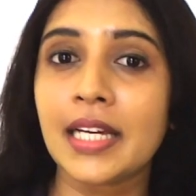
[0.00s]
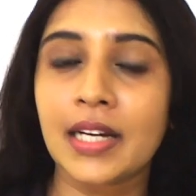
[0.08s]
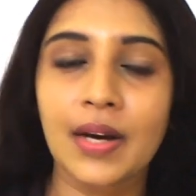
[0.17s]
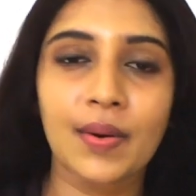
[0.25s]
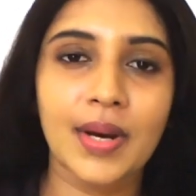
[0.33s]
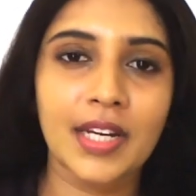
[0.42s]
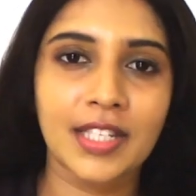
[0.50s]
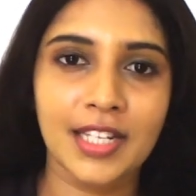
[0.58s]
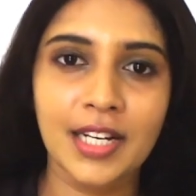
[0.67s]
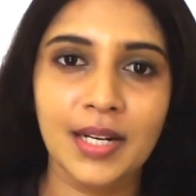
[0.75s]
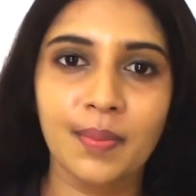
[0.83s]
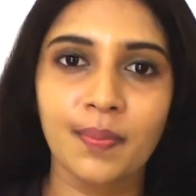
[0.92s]
correct
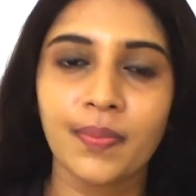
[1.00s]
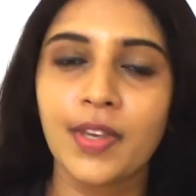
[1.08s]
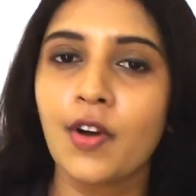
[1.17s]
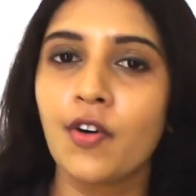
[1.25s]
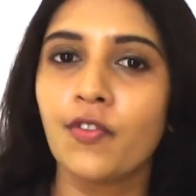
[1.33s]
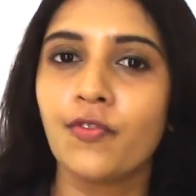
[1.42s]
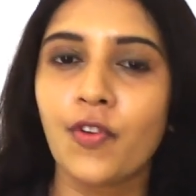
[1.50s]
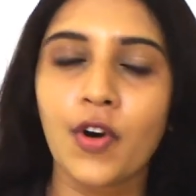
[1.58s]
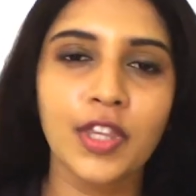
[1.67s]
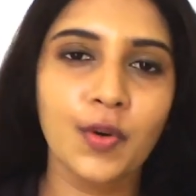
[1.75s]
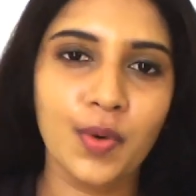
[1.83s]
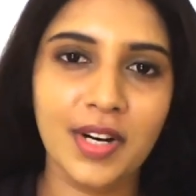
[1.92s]
term for
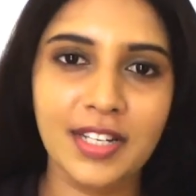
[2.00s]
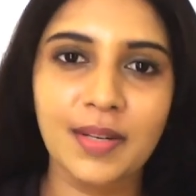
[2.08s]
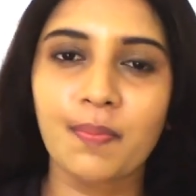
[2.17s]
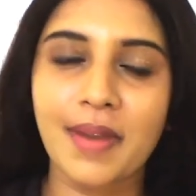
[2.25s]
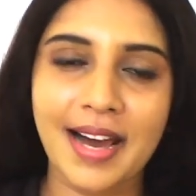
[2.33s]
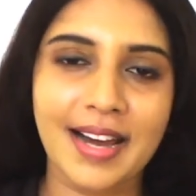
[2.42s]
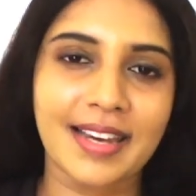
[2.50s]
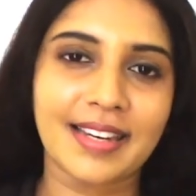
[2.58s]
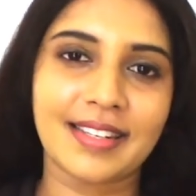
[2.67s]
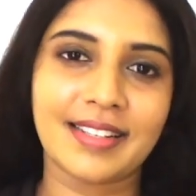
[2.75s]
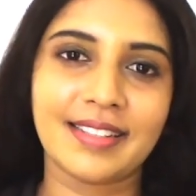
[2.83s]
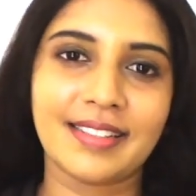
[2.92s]
the word blind.